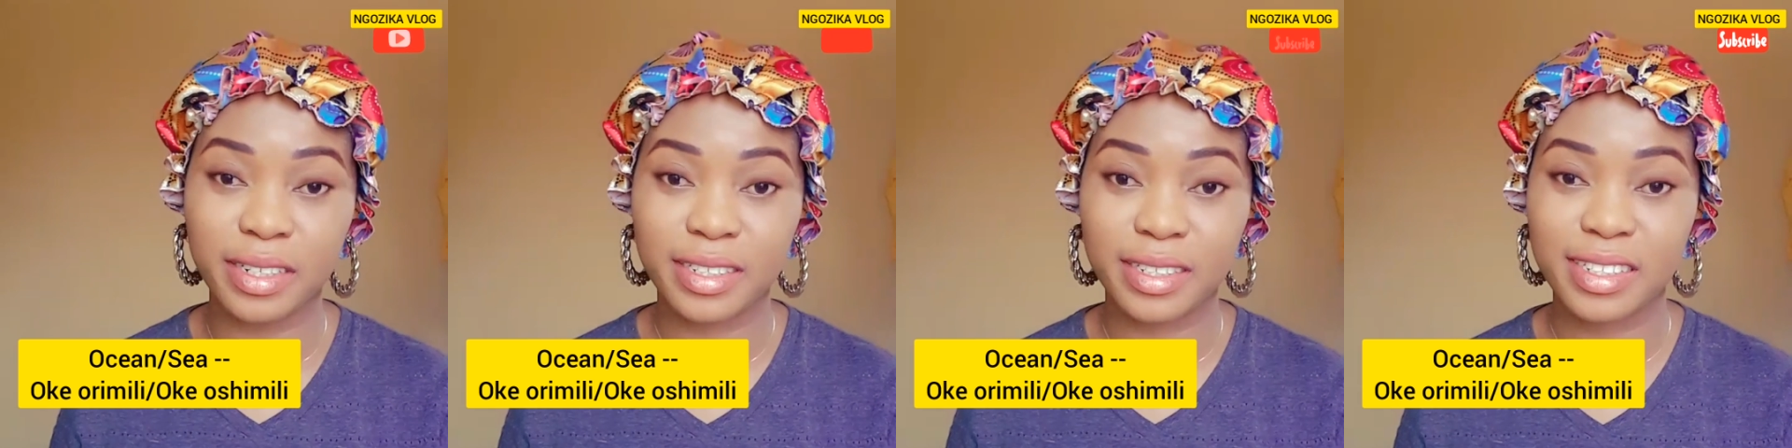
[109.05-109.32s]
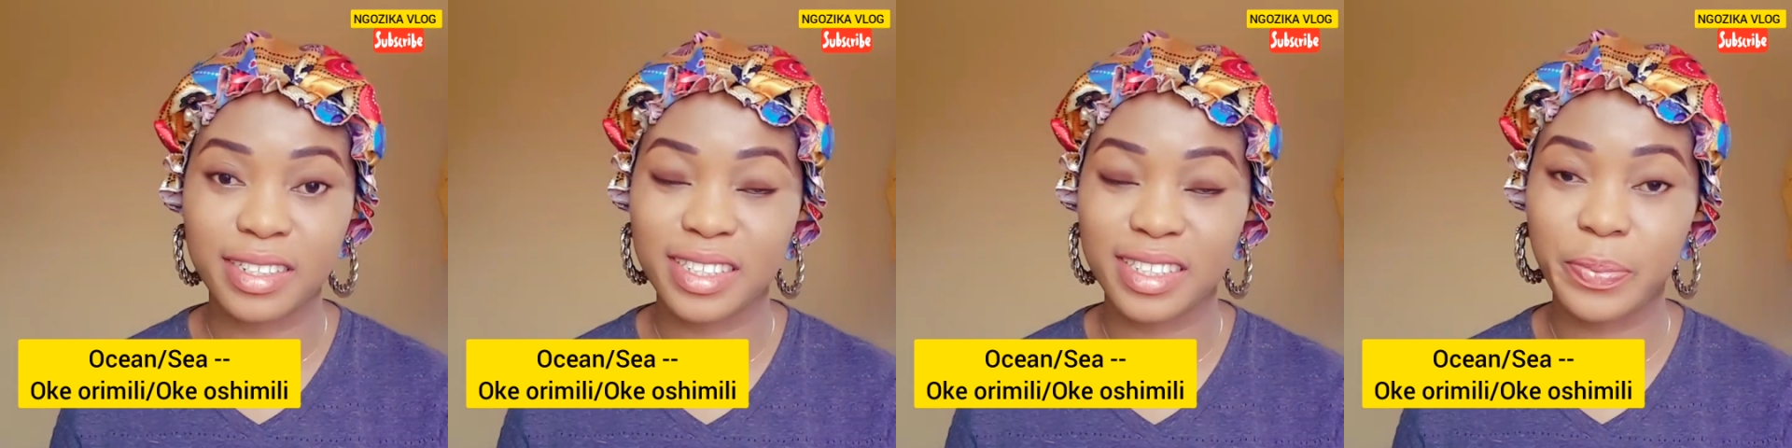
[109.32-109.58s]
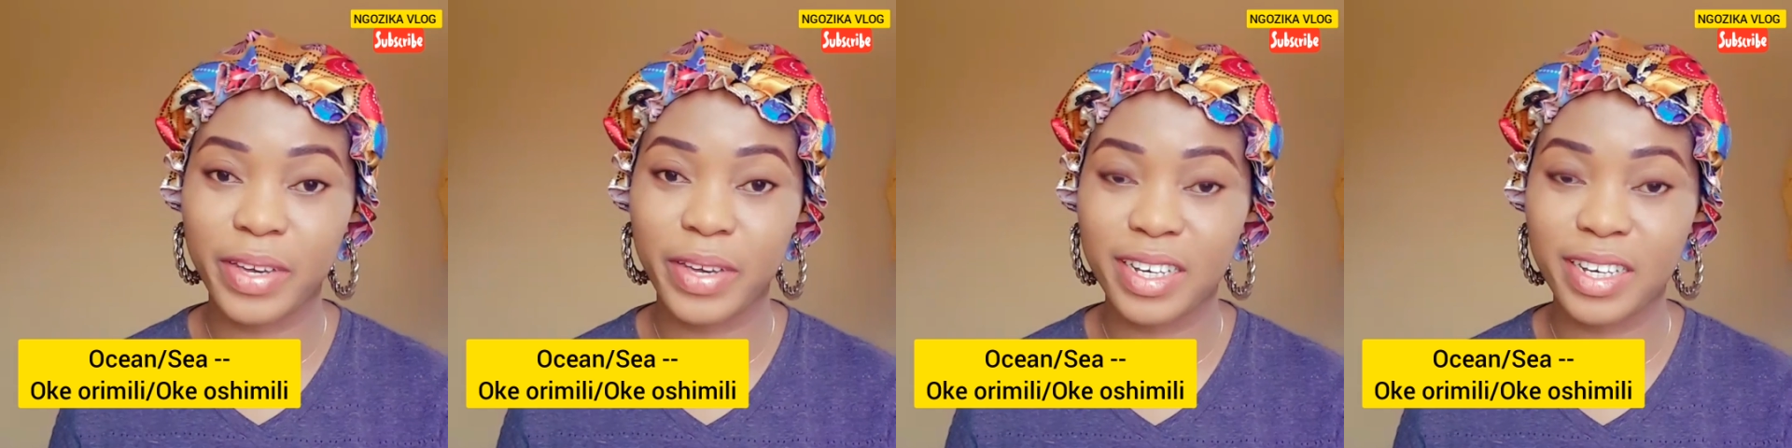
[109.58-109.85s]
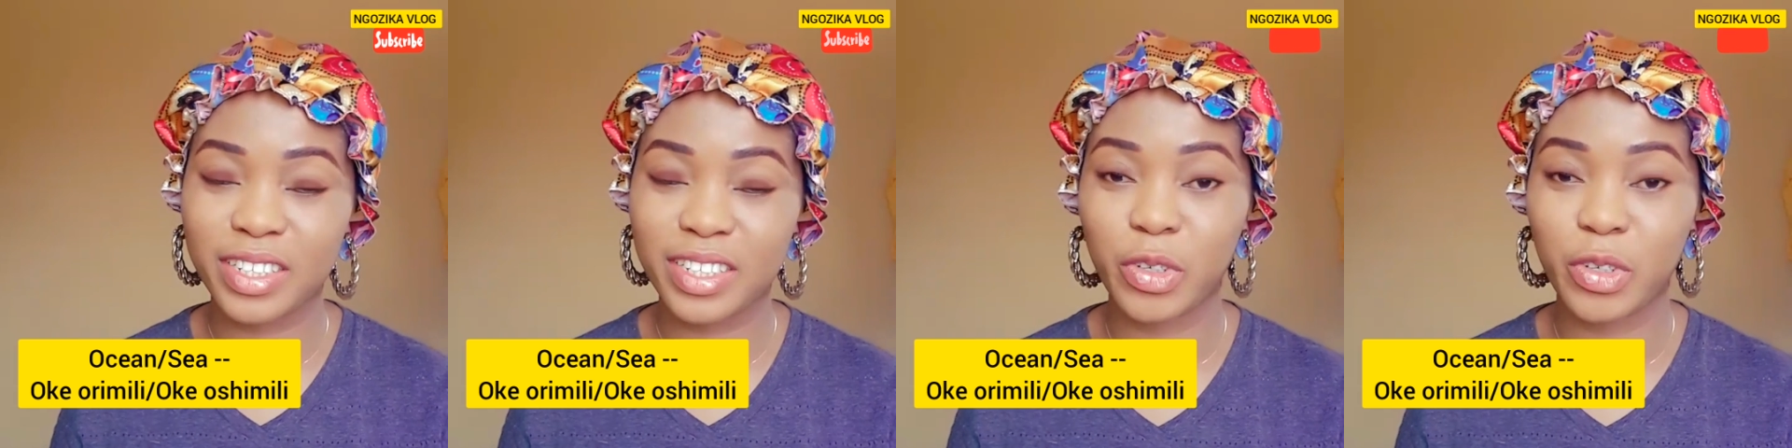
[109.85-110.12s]
depending
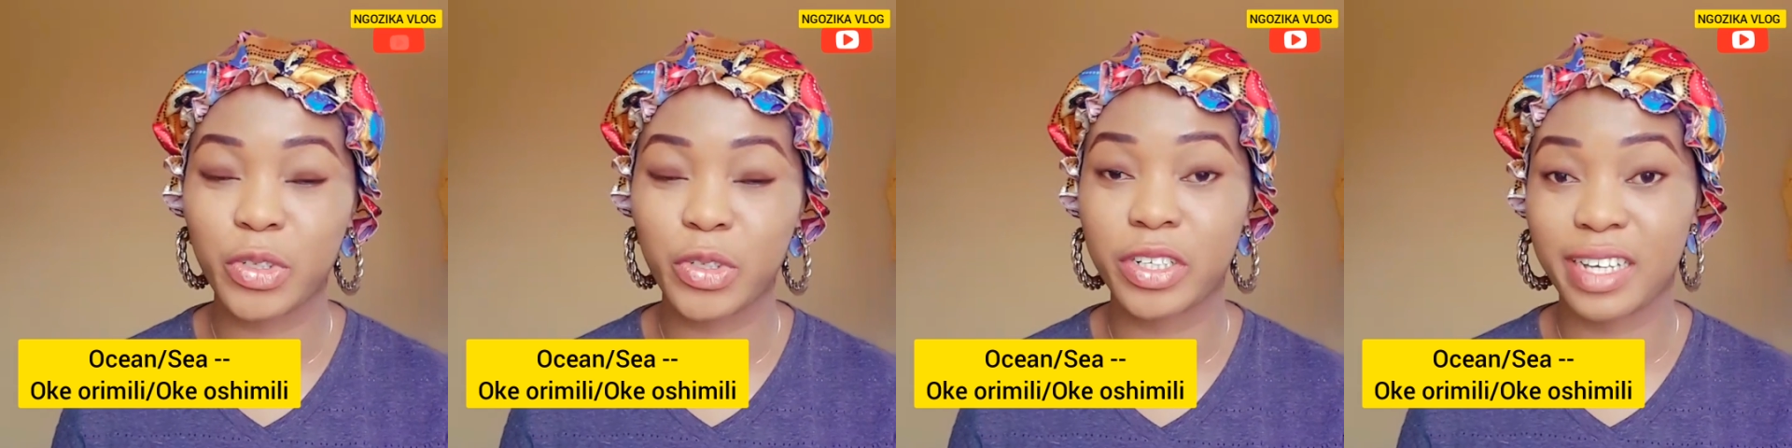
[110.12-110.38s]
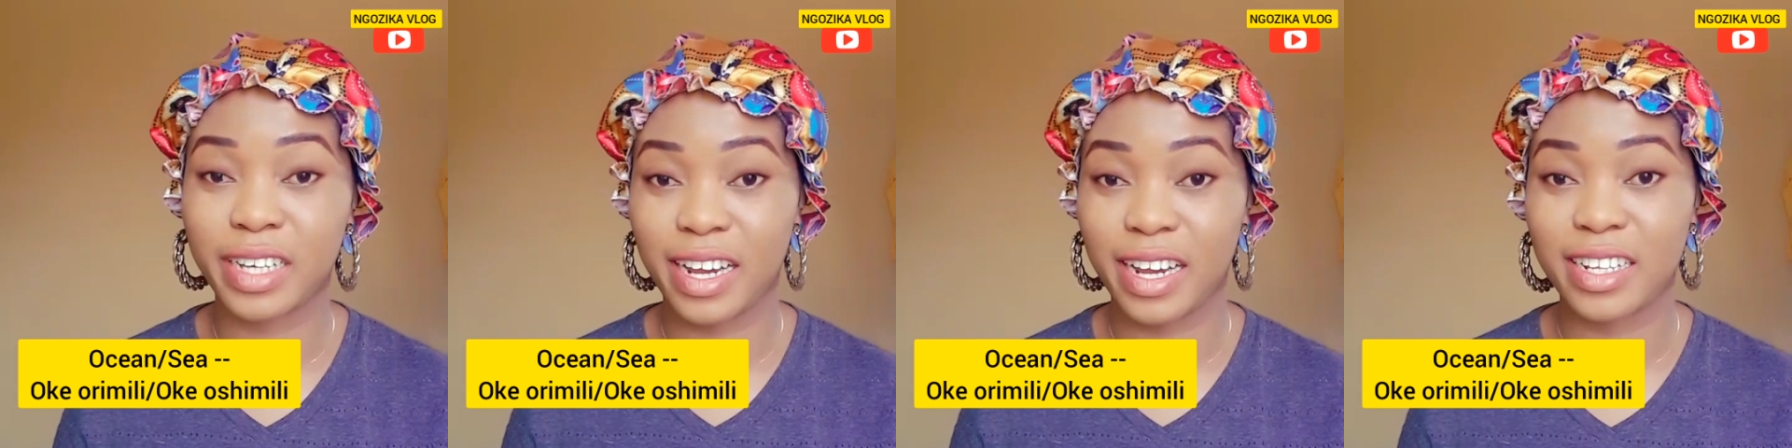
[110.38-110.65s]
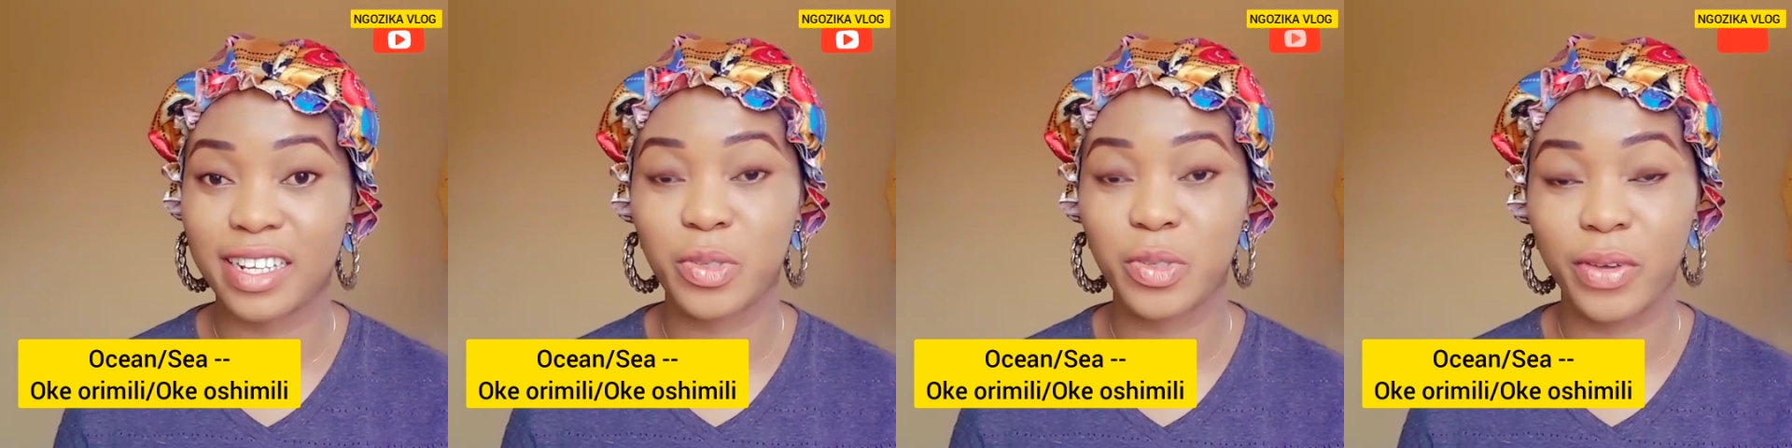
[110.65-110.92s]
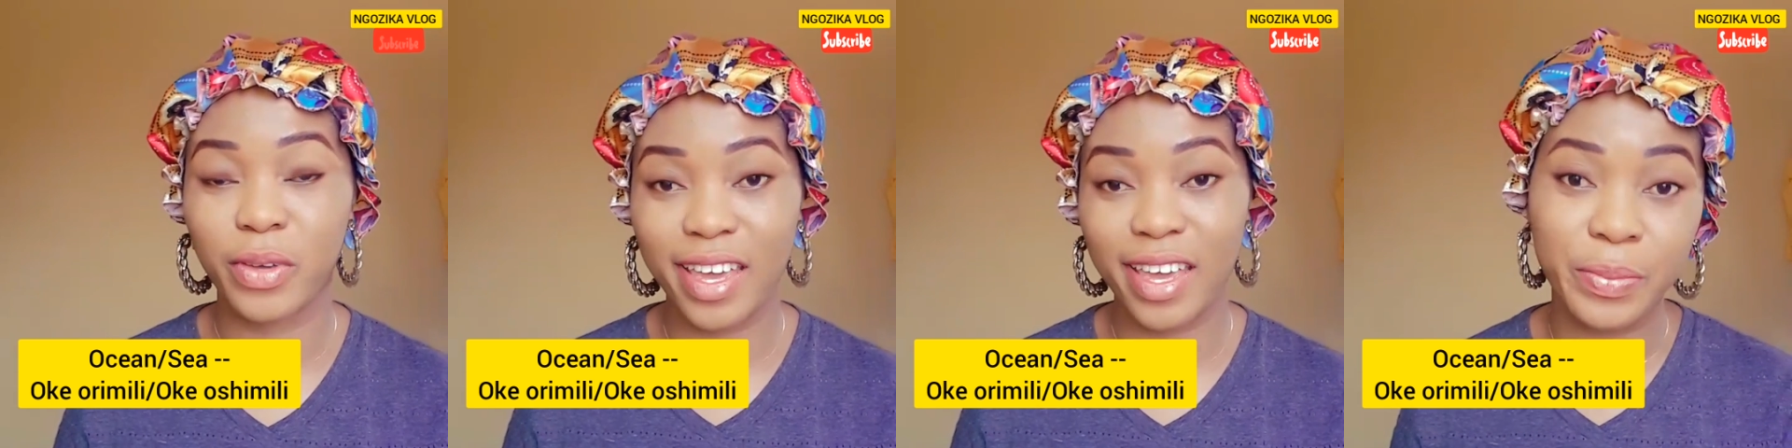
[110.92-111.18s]
on your dialect.
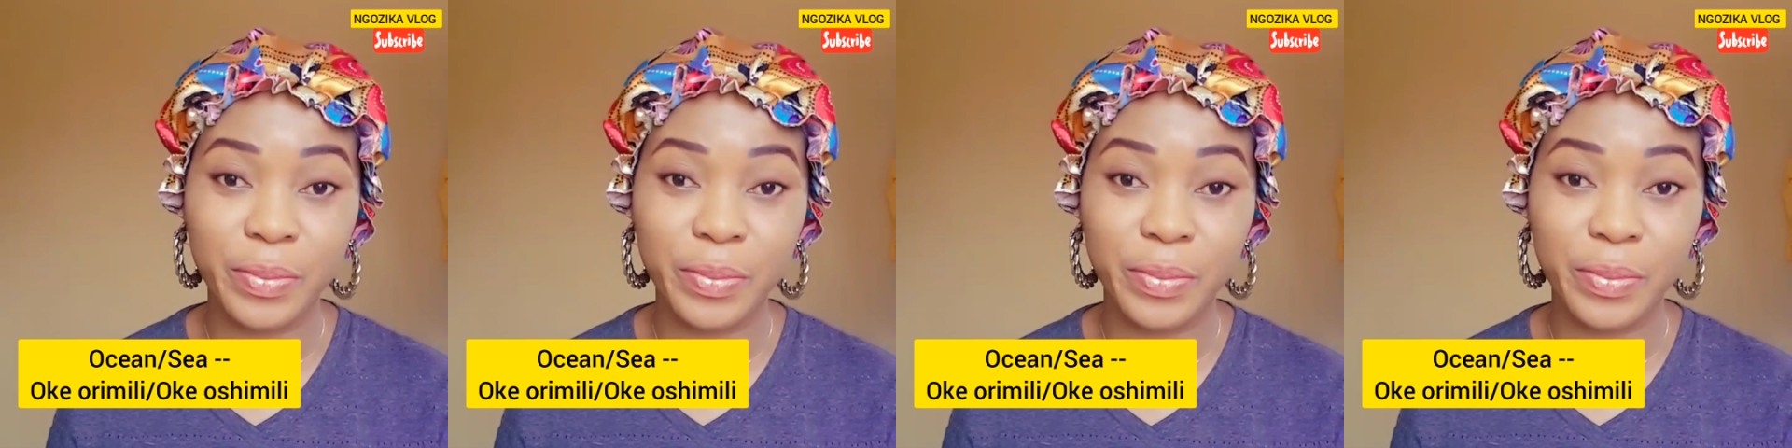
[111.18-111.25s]
Okay?